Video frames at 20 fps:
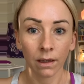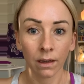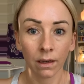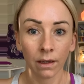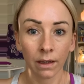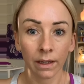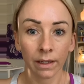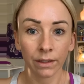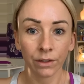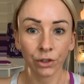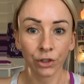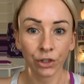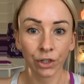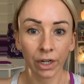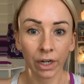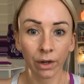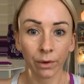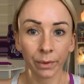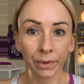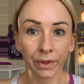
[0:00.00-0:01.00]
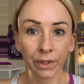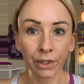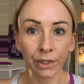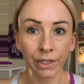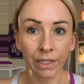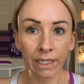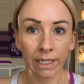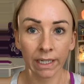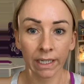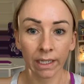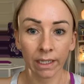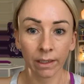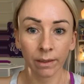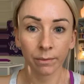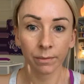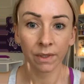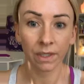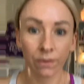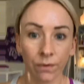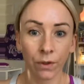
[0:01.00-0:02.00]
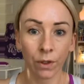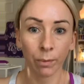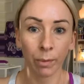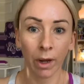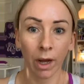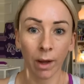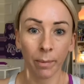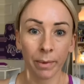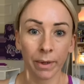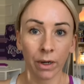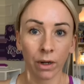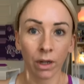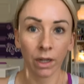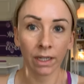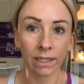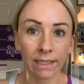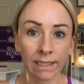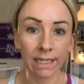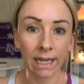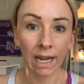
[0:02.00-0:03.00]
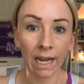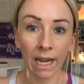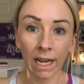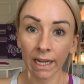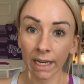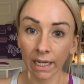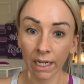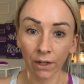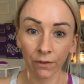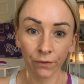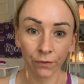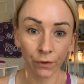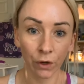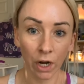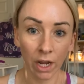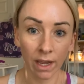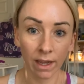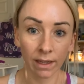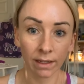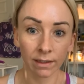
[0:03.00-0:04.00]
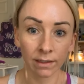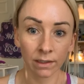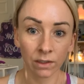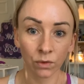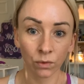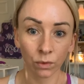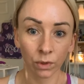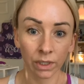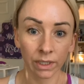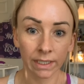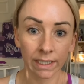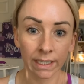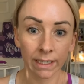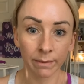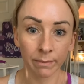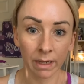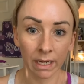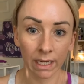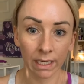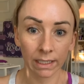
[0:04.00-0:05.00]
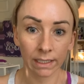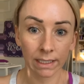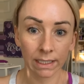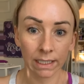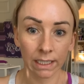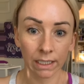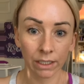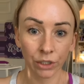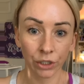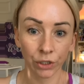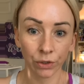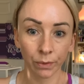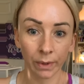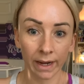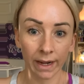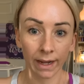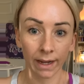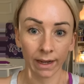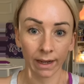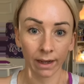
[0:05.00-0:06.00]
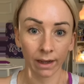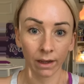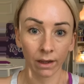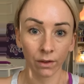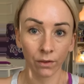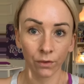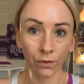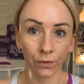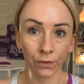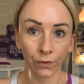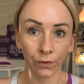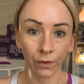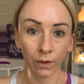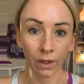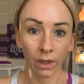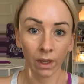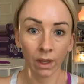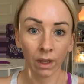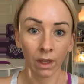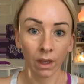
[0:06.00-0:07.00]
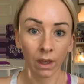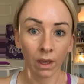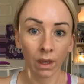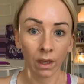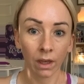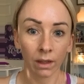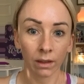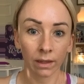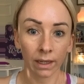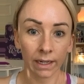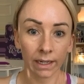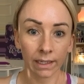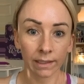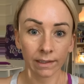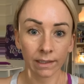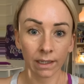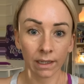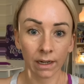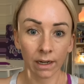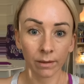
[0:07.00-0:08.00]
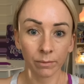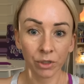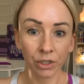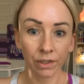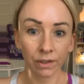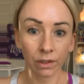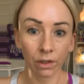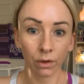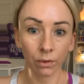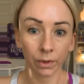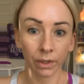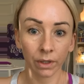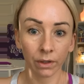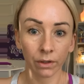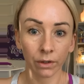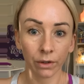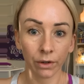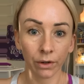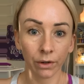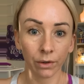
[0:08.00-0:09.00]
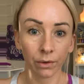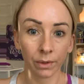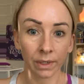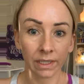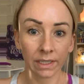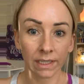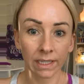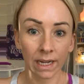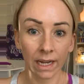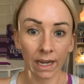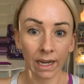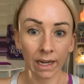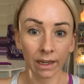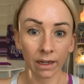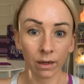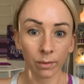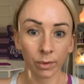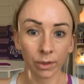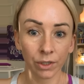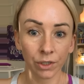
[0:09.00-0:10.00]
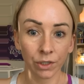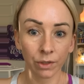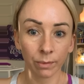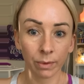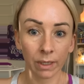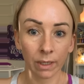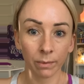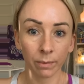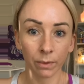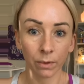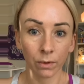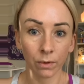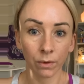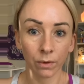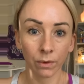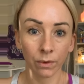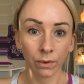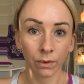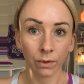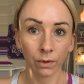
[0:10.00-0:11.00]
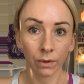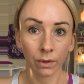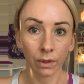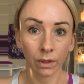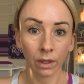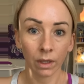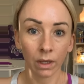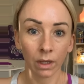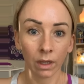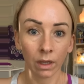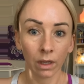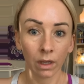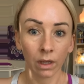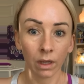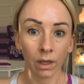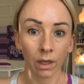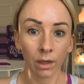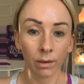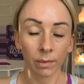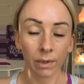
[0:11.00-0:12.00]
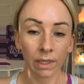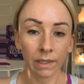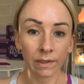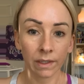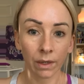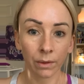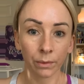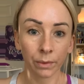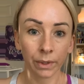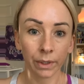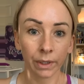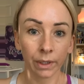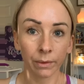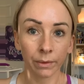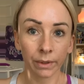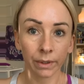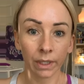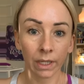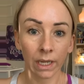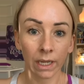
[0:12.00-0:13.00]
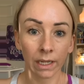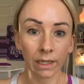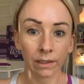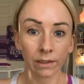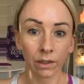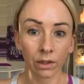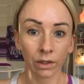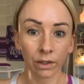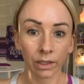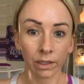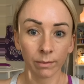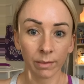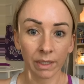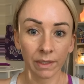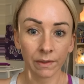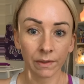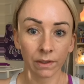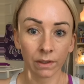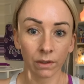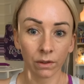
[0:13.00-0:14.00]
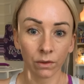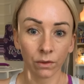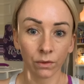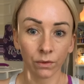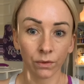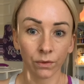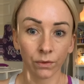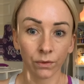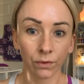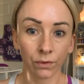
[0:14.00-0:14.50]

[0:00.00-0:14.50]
and share with your teams. If you're popping on, tag any friends or teammates that you have. Like I said, I'm just going through and tagging a bunch of people because I really hate talking to myself.